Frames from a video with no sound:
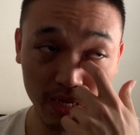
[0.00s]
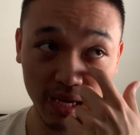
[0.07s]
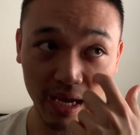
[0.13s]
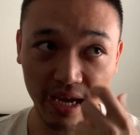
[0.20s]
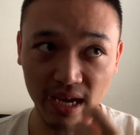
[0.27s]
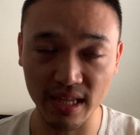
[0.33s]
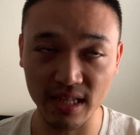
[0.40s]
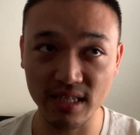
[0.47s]

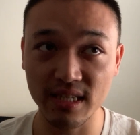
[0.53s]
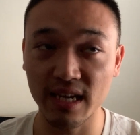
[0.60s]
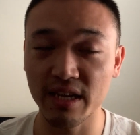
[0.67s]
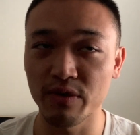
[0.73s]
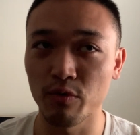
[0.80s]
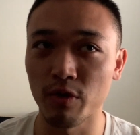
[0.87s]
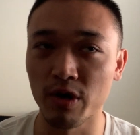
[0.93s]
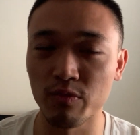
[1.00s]
And the
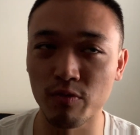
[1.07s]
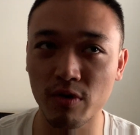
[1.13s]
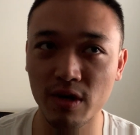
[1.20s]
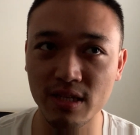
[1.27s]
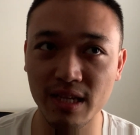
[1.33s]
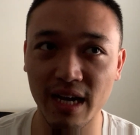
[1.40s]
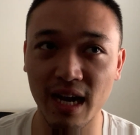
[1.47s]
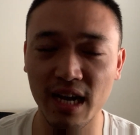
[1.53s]
second one
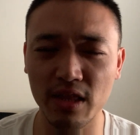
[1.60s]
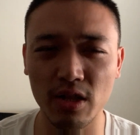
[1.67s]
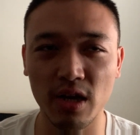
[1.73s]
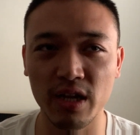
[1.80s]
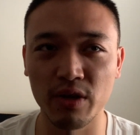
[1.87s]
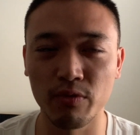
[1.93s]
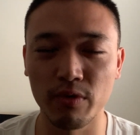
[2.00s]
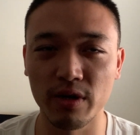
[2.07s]
was that I
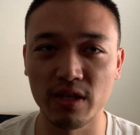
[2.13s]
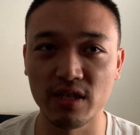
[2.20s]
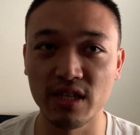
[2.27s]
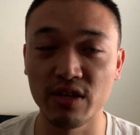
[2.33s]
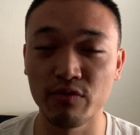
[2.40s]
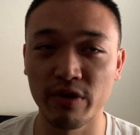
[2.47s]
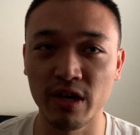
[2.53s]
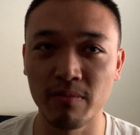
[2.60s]
thought it would
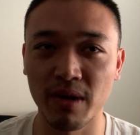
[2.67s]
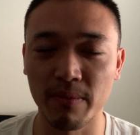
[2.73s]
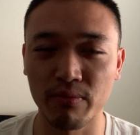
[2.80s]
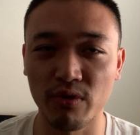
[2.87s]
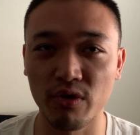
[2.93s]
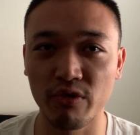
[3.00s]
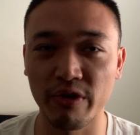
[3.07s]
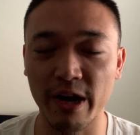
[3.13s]
derail my
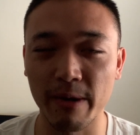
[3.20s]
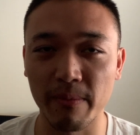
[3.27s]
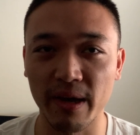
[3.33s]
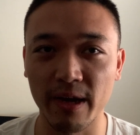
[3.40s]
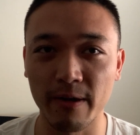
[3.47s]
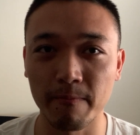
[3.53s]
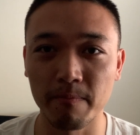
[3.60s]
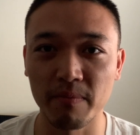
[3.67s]

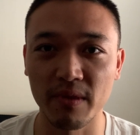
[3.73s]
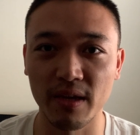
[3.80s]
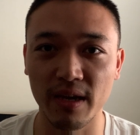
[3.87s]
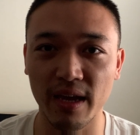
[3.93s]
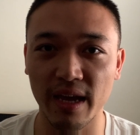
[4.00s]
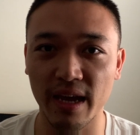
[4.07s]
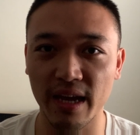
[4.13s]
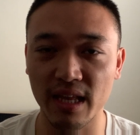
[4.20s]
programming
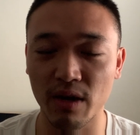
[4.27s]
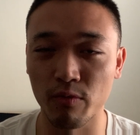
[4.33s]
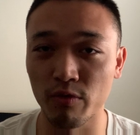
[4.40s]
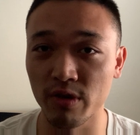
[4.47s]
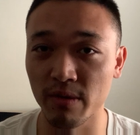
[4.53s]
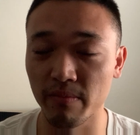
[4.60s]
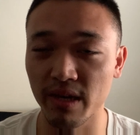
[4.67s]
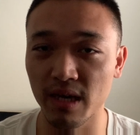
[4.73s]
and I
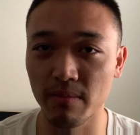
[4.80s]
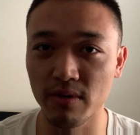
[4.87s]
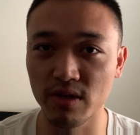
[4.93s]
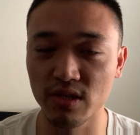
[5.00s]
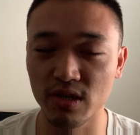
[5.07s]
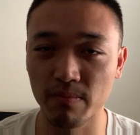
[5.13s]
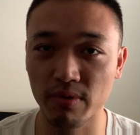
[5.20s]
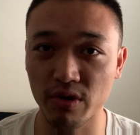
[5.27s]
wouldn't be able
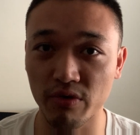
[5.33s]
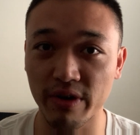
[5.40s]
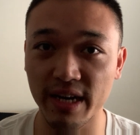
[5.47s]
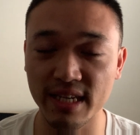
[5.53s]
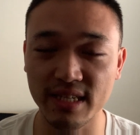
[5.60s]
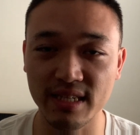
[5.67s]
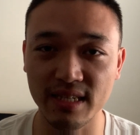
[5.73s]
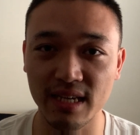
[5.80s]
to
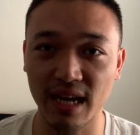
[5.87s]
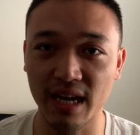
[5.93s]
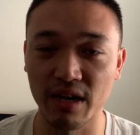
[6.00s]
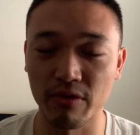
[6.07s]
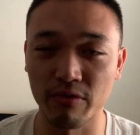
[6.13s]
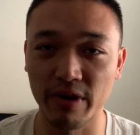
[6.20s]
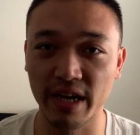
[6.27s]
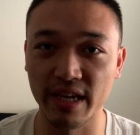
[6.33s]
progress at a
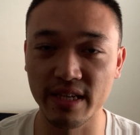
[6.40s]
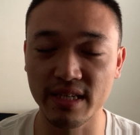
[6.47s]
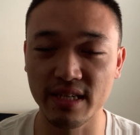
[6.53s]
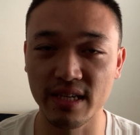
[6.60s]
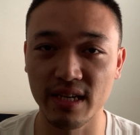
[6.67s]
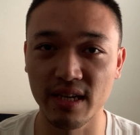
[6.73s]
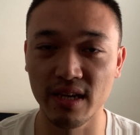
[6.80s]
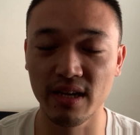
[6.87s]

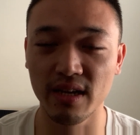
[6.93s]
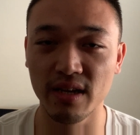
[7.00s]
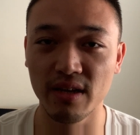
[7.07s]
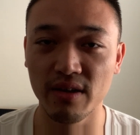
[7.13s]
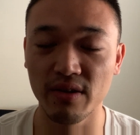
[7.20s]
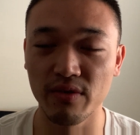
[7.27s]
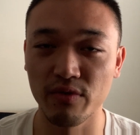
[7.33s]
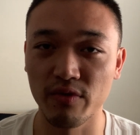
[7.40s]
rate
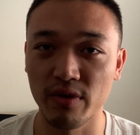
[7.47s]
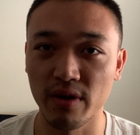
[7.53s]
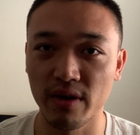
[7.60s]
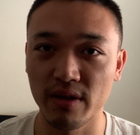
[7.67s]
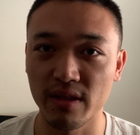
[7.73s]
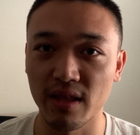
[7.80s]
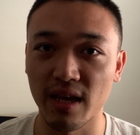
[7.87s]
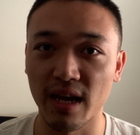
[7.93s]

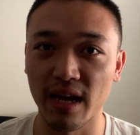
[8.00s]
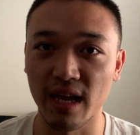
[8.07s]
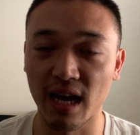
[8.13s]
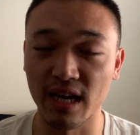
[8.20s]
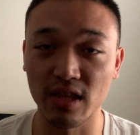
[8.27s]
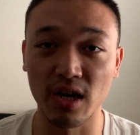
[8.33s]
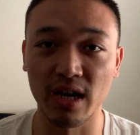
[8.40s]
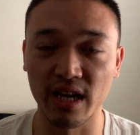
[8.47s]
that I
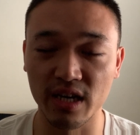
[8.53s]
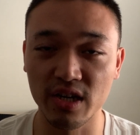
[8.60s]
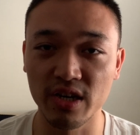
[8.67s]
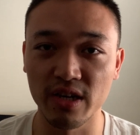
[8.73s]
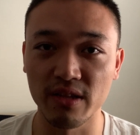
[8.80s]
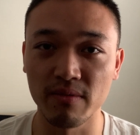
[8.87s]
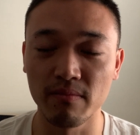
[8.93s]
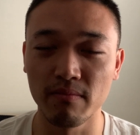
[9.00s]
thought I
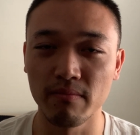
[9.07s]
could.